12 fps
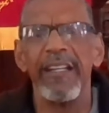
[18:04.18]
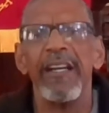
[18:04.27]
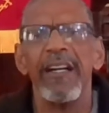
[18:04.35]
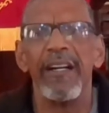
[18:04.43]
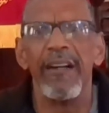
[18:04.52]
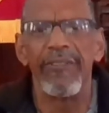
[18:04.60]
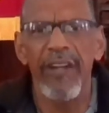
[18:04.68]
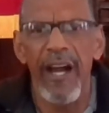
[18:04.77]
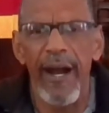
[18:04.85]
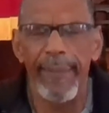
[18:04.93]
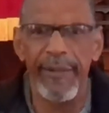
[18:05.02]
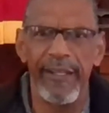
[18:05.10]
of
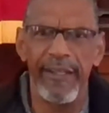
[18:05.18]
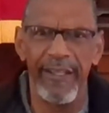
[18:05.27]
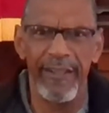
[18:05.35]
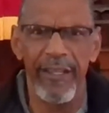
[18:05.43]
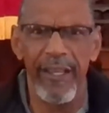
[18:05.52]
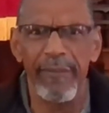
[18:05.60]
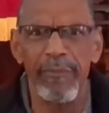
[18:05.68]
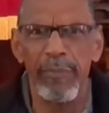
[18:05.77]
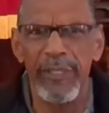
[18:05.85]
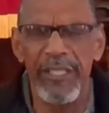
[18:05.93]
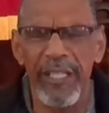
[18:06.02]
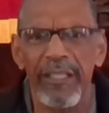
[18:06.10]
carpenter in that
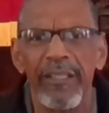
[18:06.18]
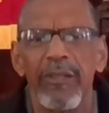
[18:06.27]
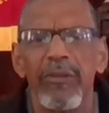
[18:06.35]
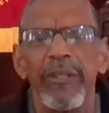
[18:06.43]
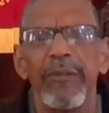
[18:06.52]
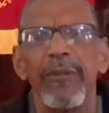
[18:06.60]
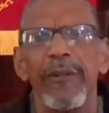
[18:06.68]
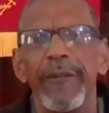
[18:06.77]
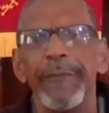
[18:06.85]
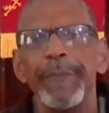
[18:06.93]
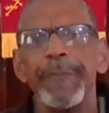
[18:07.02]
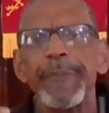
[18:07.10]
particular Greek word.
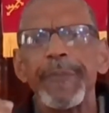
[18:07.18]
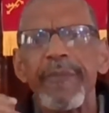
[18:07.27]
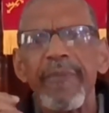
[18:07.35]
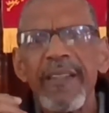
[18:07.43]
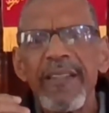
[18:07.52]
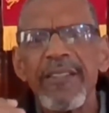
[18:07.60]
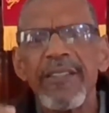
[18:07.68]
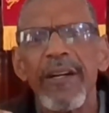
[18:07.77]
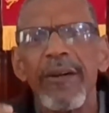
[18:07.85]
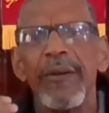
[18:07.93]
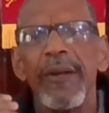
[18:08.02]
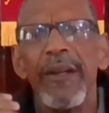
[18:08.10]
So
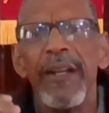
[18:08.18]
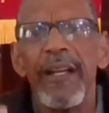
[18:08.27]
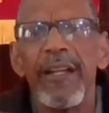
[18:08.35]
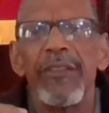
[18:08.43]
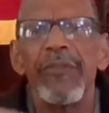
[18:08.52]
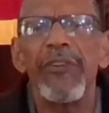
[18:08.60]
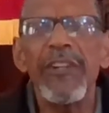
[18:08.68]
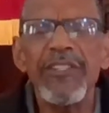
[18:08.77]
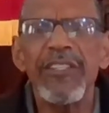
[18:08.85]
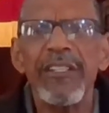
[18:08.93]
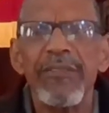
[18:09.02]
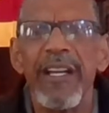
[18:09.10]
in the first
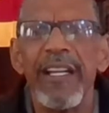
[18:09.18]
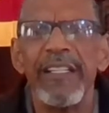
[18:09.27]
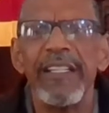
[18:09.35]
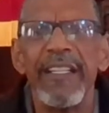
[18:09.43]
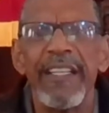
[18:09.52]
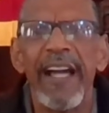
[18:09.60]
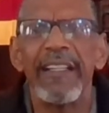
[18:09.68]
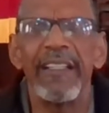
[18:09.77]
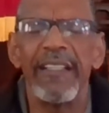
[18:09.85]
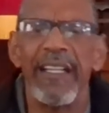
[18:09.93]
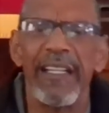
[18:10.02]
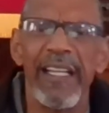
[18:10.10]
century AD,
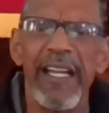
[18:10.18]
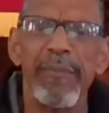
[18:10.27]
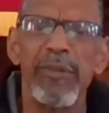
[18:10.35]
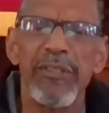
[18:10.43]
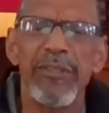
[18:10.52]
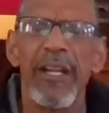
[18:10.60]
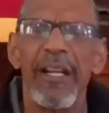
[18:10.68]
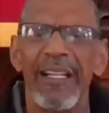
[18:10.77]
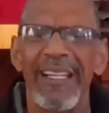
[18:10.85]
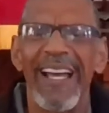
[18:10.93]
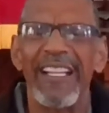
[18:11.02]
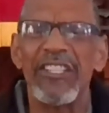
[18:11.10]
Galilean laborers
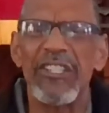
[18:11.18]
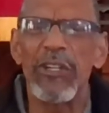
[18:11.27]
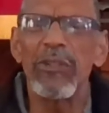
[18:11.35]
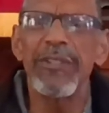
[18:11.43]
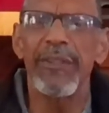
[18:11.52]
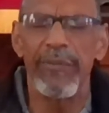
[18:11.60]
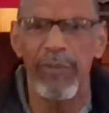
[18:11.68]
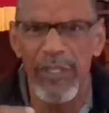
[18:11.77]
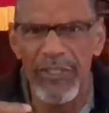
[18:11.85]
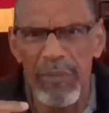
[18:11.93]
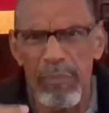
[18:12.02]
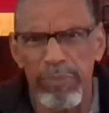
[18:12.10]
like Joseph was
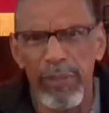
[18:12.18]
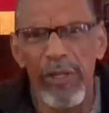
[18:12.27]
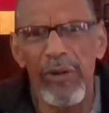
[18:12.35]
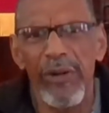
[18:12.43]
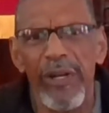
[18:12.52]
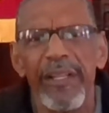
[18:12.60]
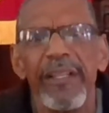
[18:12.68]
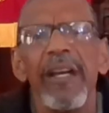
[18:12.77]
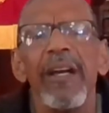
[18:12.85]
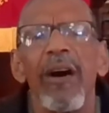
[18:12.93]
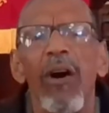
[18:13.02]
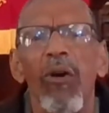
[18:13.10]
employed
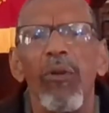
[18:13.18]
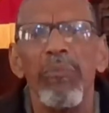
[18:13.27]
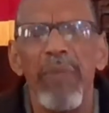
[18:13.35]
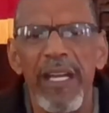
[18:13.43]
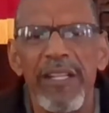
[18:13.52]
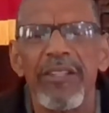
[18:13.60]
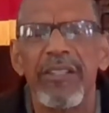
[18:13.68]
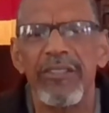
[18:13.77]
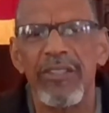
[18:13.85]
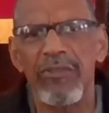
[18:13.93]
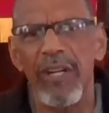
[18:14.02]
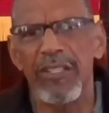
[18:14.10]
on major
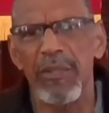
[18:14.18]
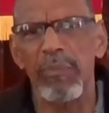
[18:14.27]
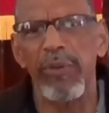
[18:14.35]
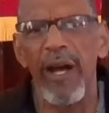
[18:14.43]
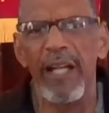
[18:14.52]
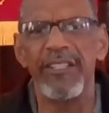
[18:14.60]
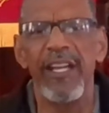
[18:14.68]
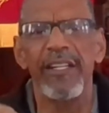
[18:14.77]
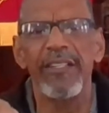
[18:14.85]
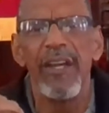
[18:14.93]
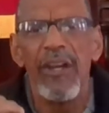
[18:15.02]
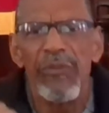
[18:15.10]
construction projects
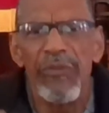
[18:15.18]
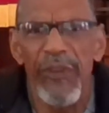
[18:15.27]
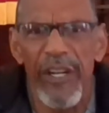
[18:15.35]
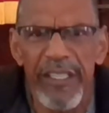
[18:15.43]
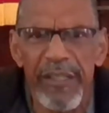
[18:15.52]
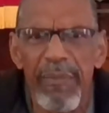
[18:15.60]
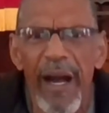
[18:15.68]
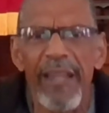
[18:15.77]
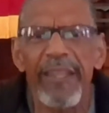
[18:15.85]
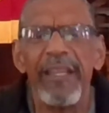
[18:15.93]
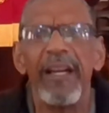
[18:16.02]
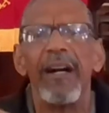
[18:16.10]
funded by the
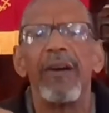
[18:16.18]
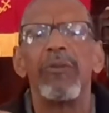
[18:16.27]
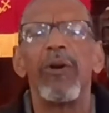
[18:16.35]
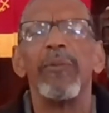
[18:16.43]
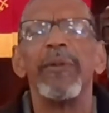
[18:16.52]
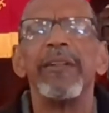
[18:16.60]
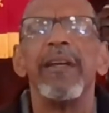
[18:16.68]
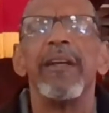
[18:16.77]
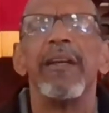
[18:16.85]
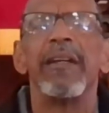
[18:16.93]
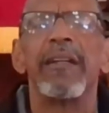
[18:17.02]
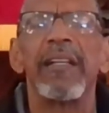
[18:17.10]
uh, Roman
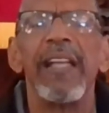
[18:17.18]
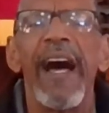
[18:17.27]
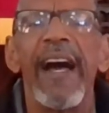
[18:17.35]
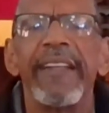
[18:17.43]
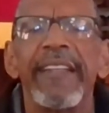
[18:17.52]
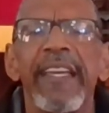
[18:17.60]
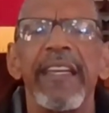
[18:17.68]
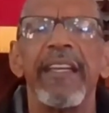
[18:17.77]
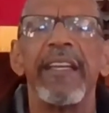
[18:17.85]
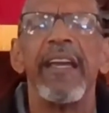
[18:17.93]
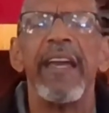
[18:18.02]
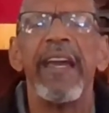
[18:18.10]
client King
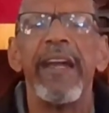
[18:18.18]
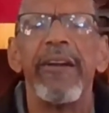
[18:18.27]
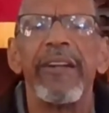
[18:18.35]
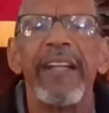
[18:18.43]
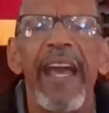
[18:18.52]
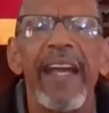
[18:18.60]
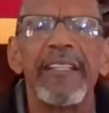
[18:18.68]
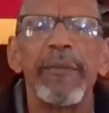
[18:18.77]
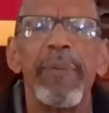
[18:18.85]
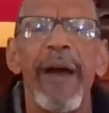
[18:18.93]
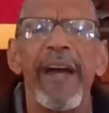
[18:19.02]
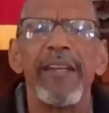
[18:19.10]
Herod
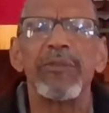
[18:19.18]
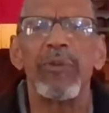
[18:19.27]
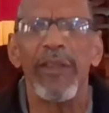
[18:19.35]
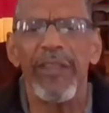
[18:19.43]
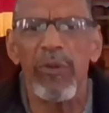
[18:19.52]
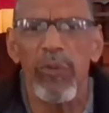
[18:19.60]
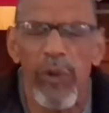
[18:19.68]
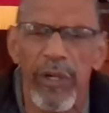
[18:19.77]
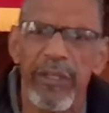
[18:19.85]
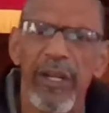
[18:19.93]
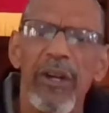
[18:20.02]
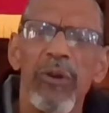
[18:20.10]
Antipas, where they worked
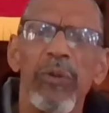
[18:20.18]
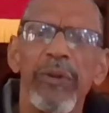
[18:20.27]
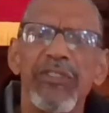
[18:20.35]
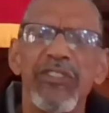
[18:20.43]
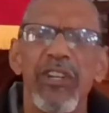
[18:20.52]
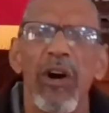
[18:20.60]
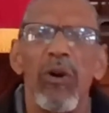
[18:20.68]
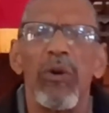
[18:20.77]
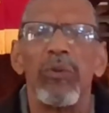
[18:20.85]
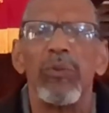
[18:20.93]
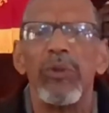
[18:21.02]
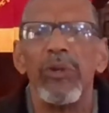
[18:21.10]
with stone,
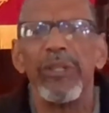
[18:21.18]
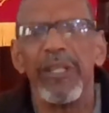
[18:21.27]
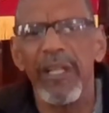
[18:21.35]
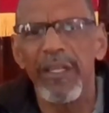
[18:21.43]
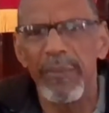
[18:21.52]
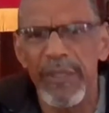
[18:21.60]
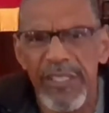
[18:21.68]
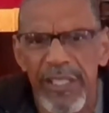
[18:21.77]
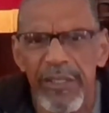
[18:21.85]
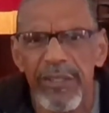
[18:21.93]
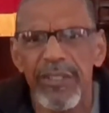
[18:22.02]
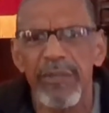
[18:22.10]
wood, and other materials
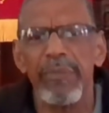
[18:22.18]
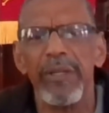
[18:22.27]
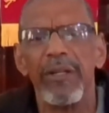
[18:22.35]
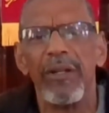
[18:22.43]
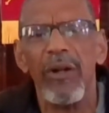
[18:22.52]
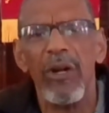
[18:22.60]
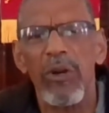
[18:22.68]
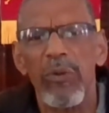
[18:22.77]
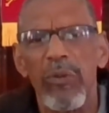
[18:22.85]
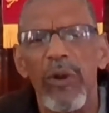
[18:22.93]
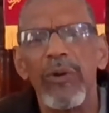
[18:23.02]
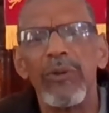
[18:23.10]
to build
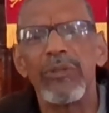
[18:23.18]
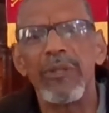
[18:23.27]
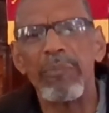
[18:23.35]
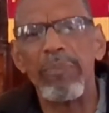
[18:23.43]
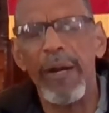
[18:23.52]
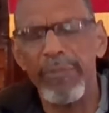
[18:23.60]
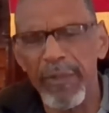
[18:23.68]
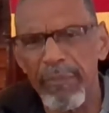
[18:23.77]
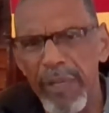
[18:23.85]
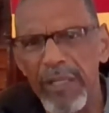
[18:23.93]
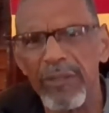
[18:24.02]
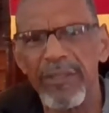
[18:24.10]
roads and public
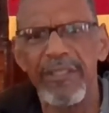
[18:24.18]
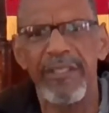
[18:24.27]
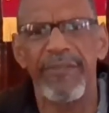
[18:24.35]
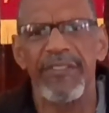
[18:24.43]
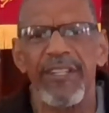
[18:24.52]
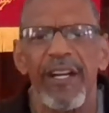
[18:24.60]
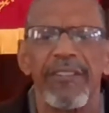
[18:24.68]
buildings of such.